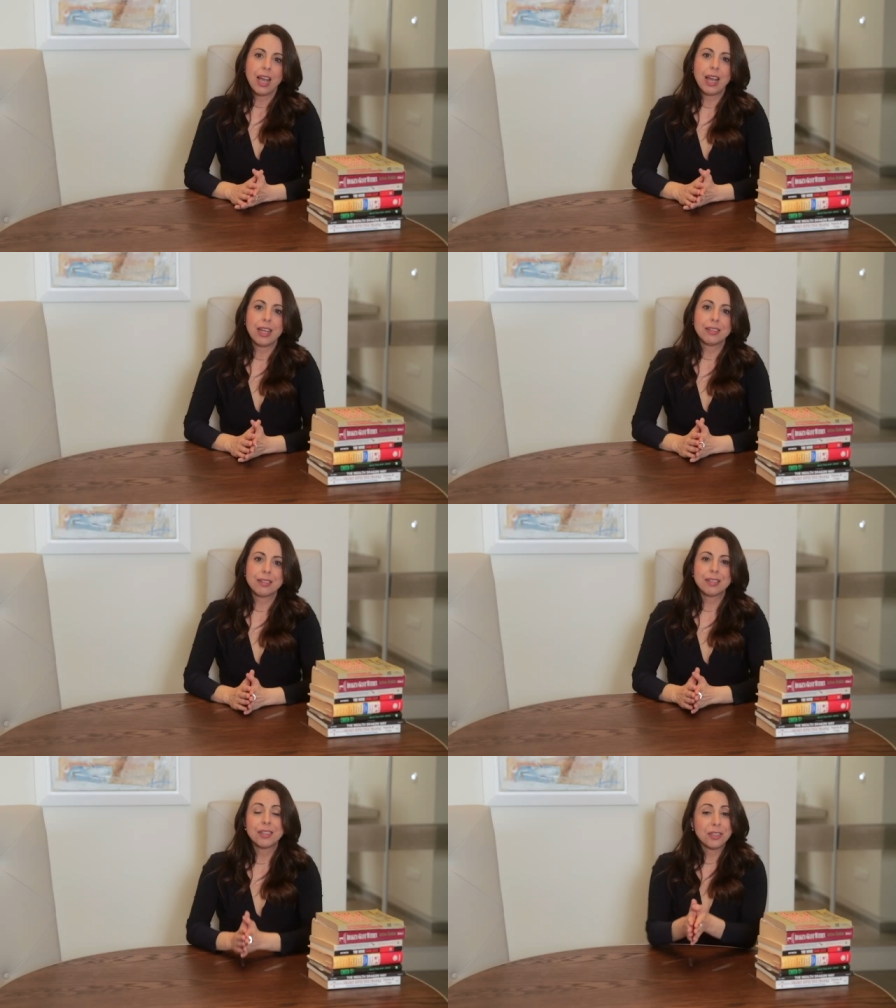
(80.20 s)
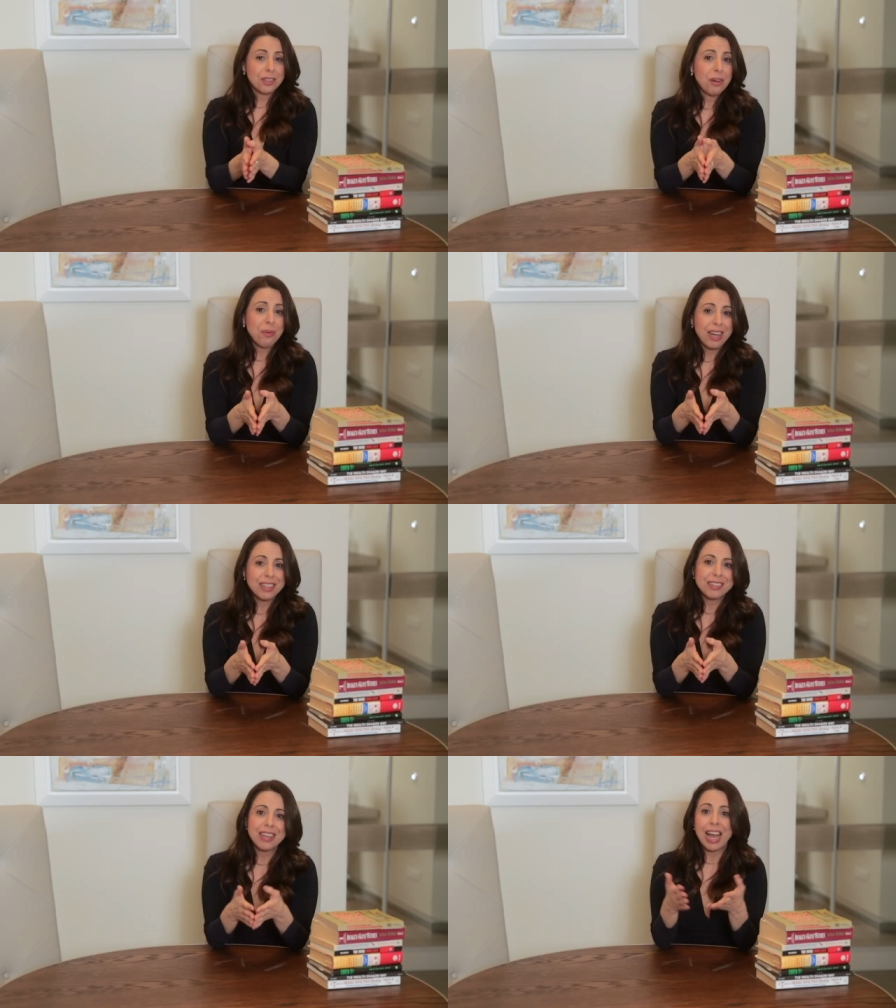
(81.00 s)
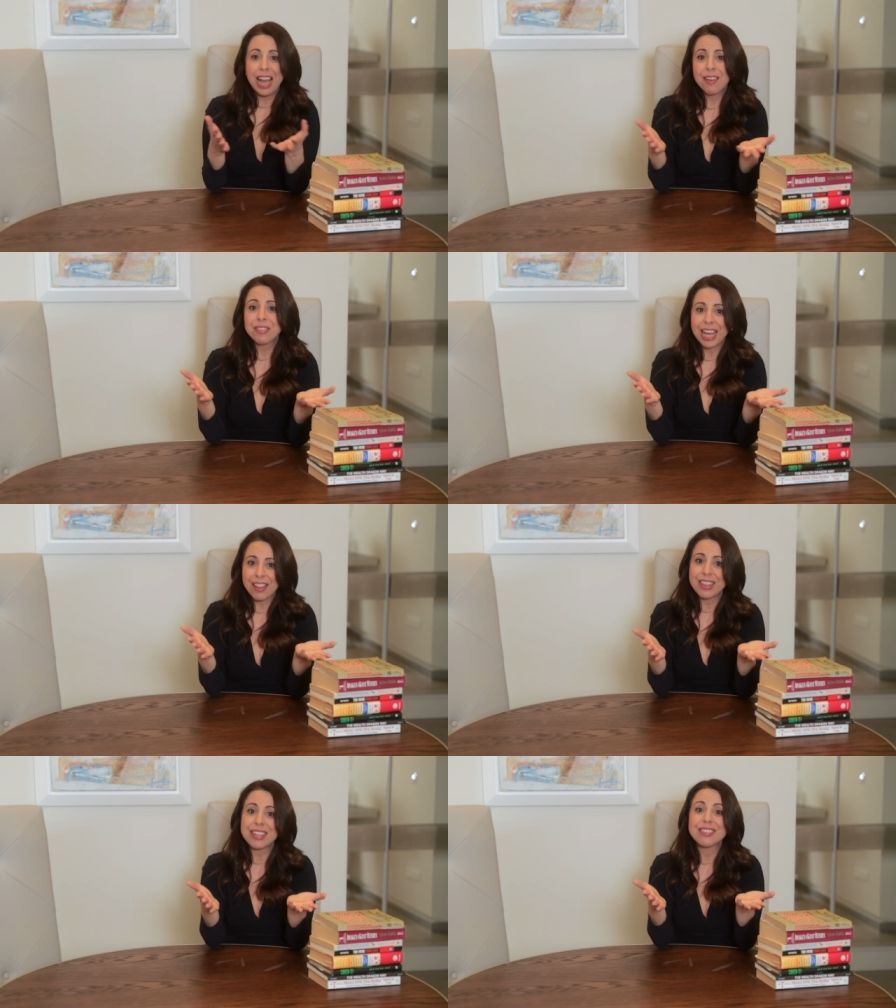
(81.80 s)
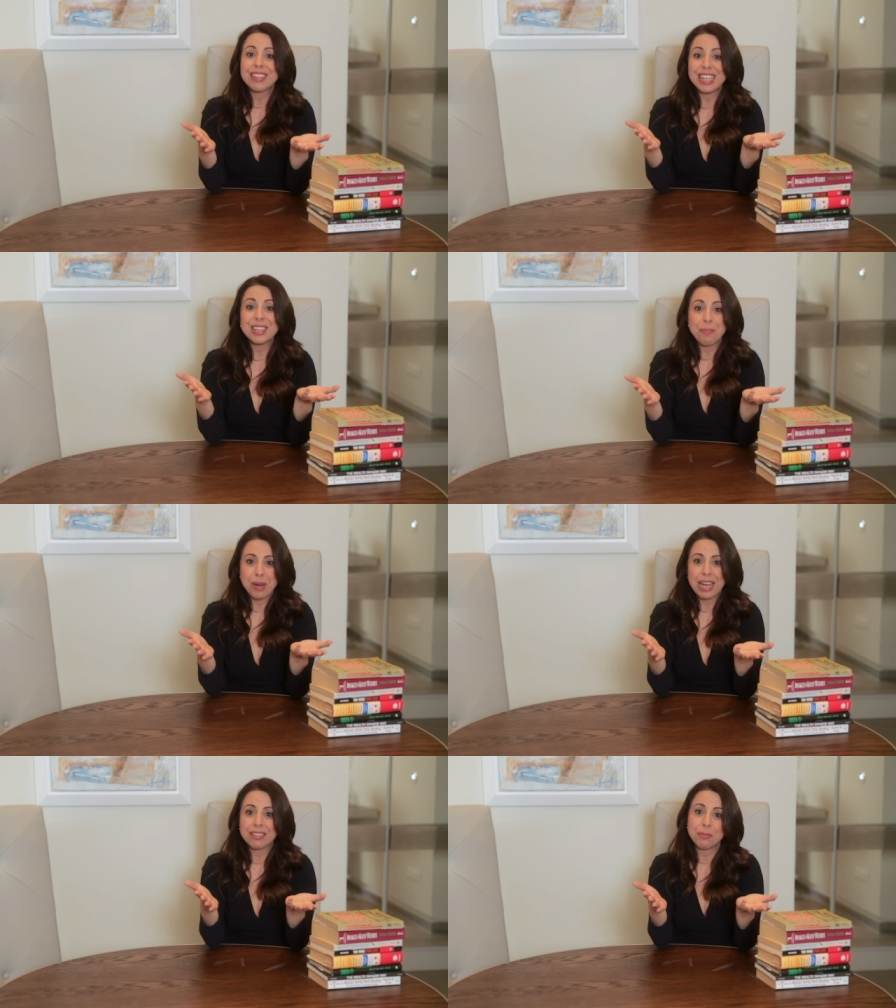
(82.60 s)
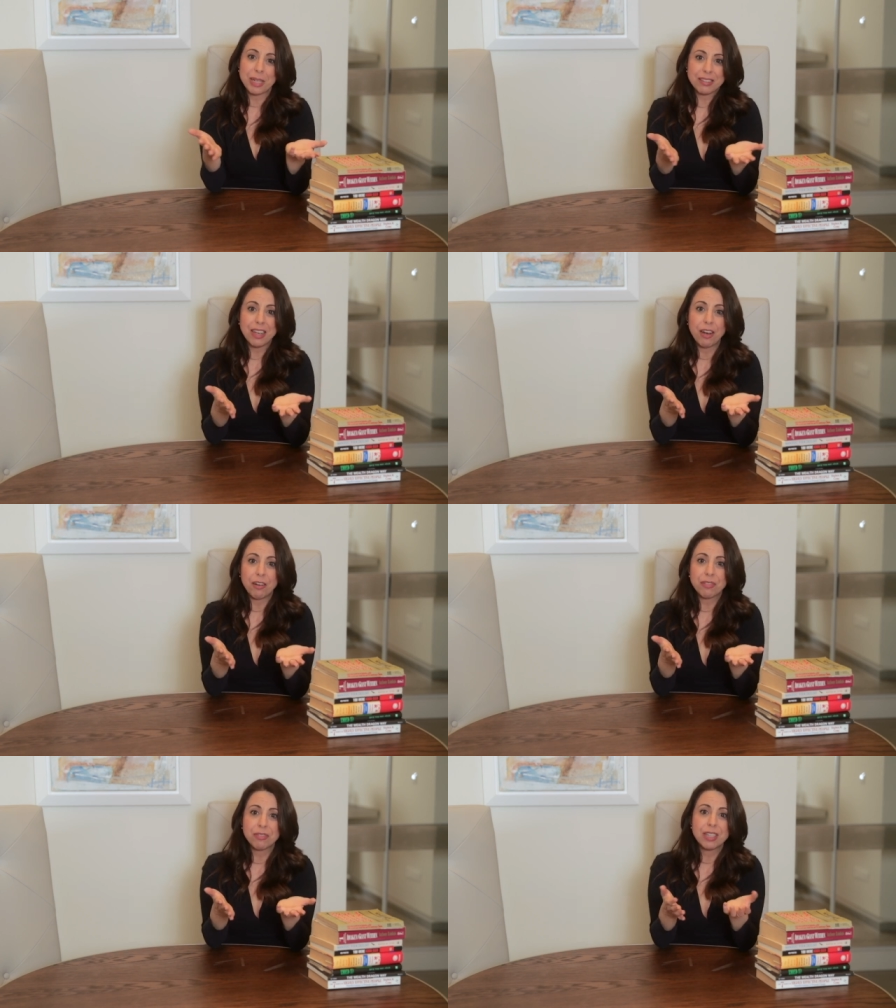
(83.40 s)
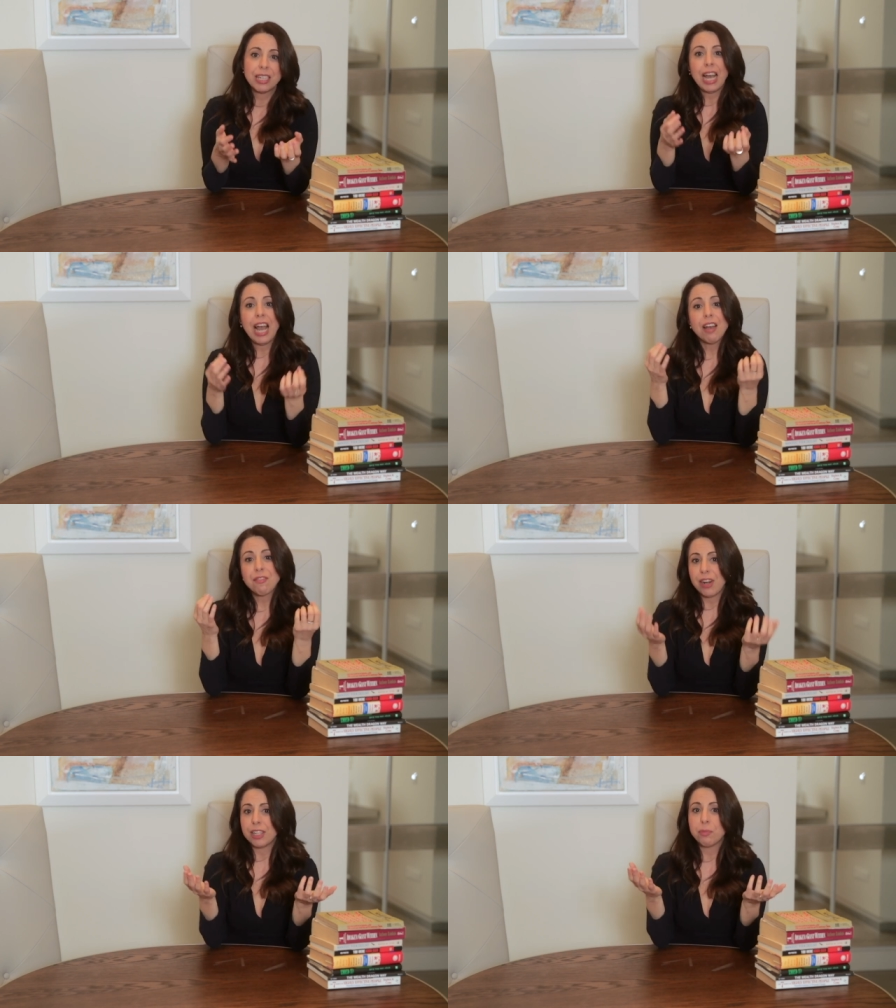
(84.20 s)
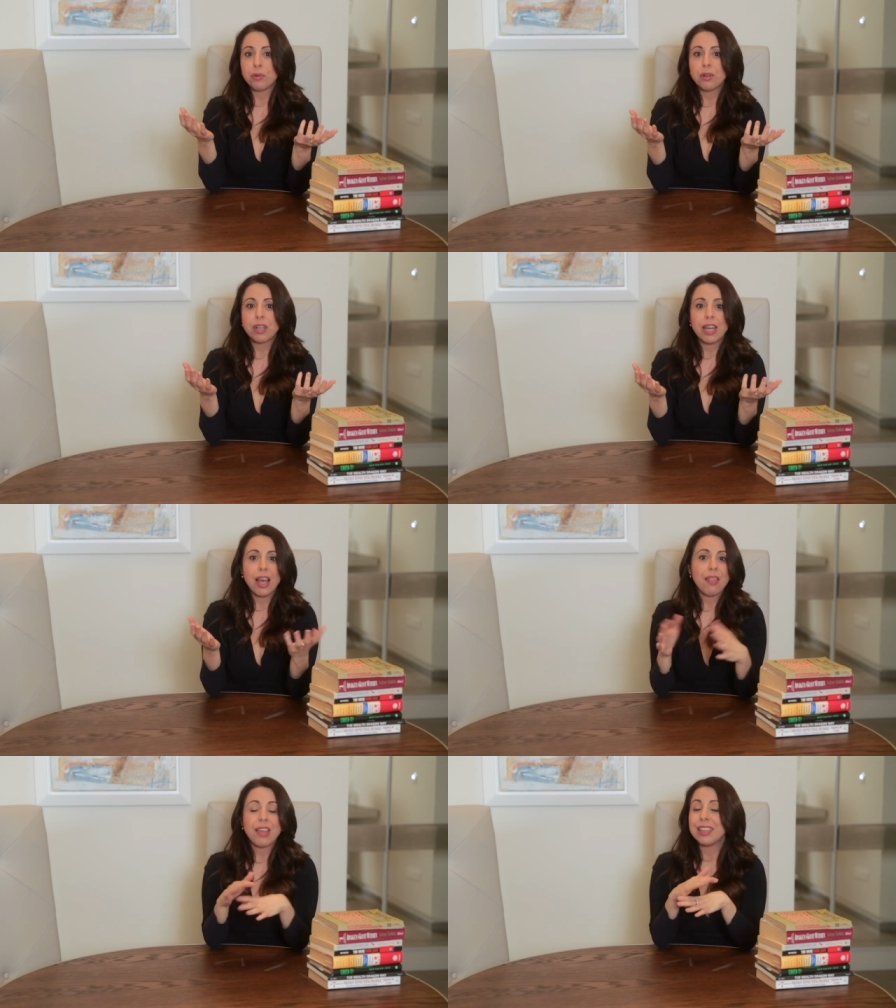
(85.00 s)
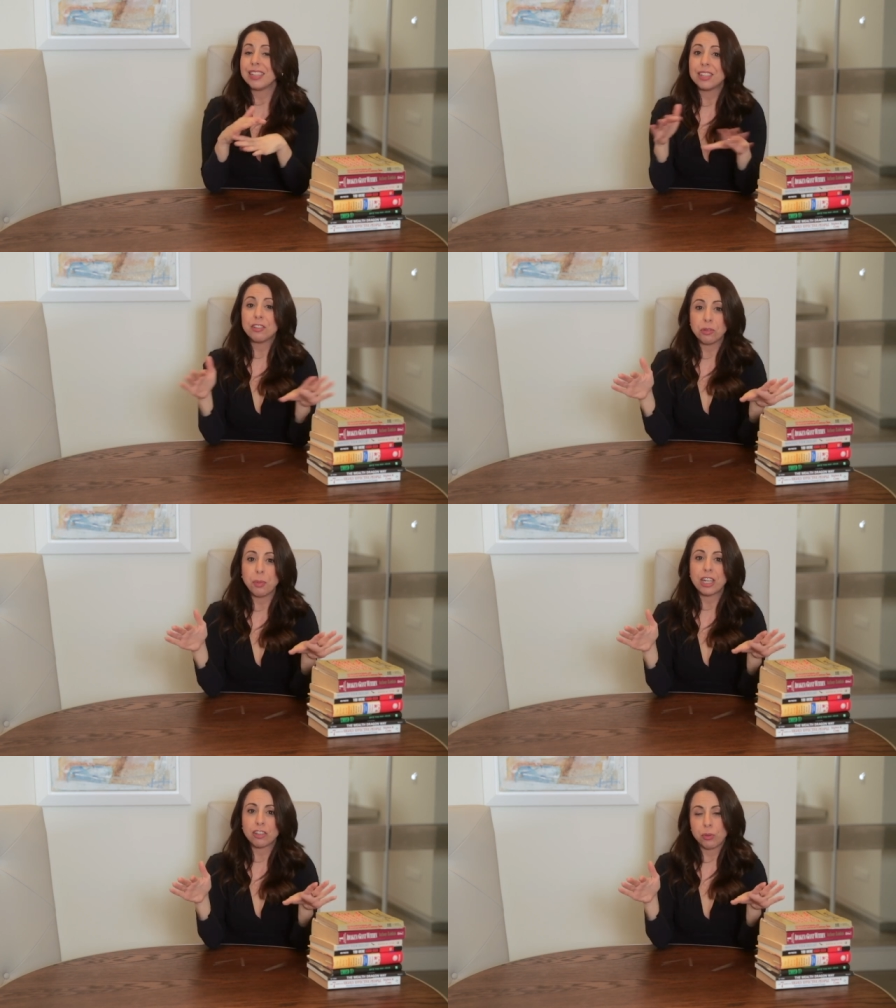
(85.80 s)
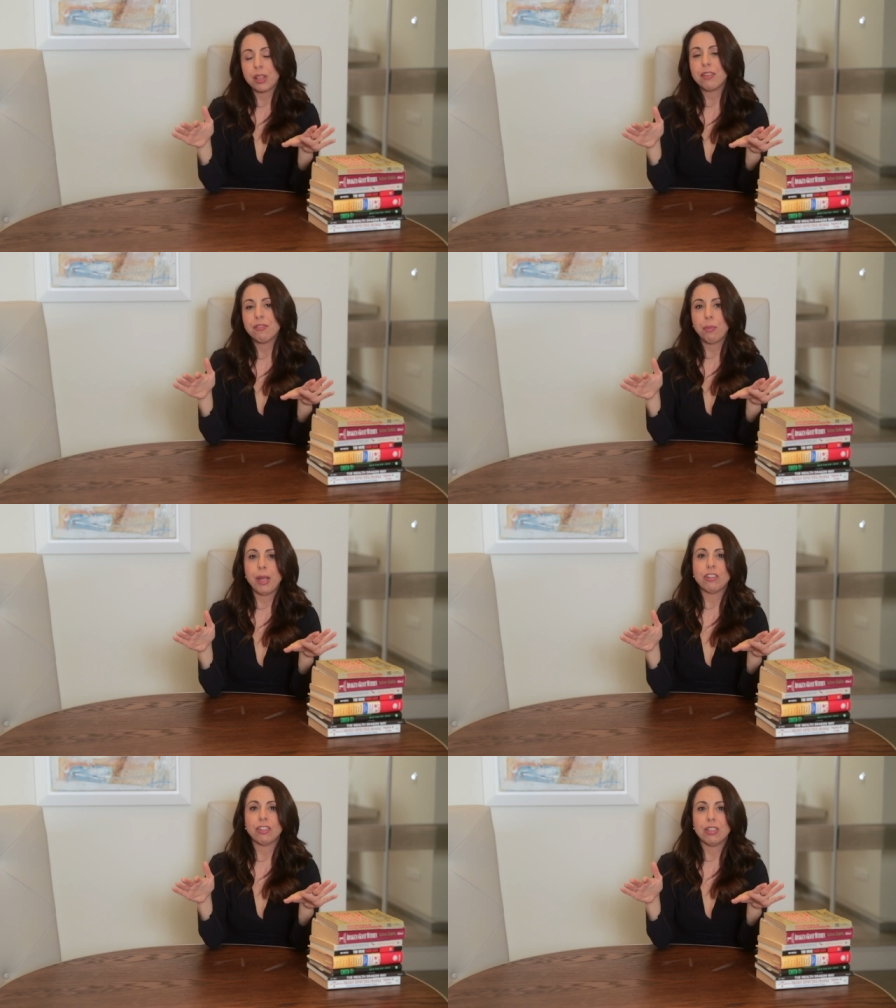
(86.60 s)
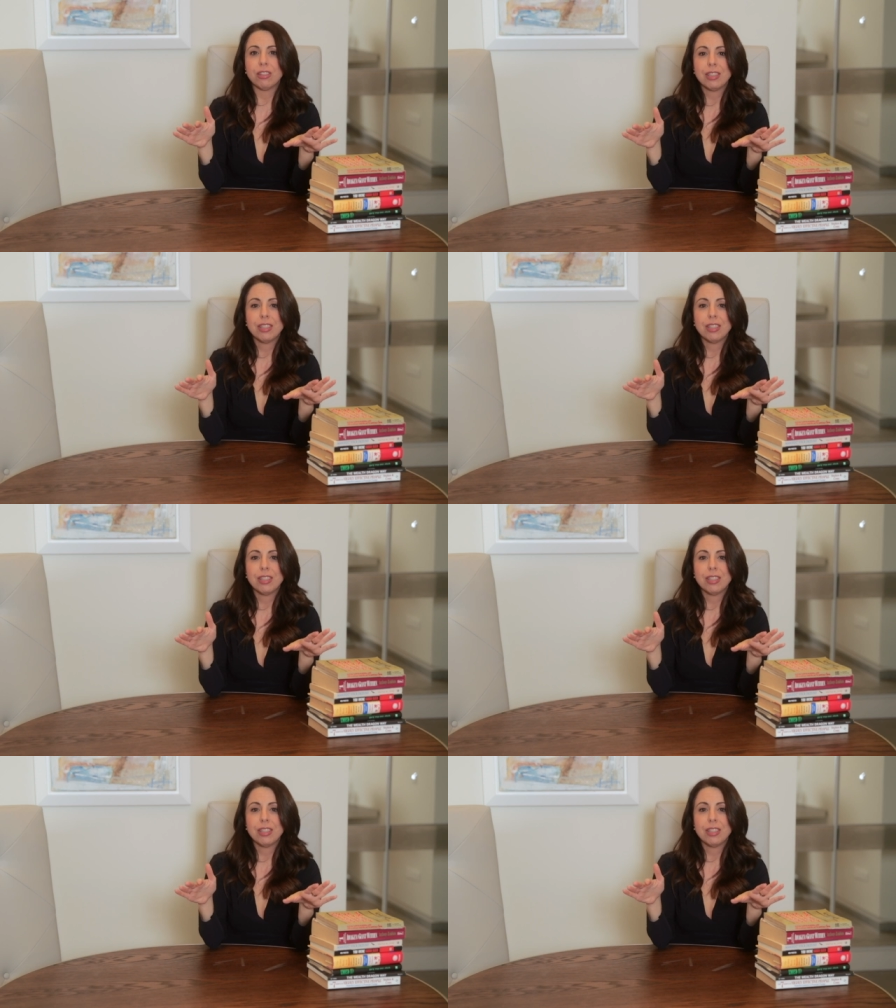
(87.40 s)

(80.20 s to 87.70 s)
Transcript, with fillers: And you know what? I have done this in the past myself. I have read a book and then didn't do much with the information.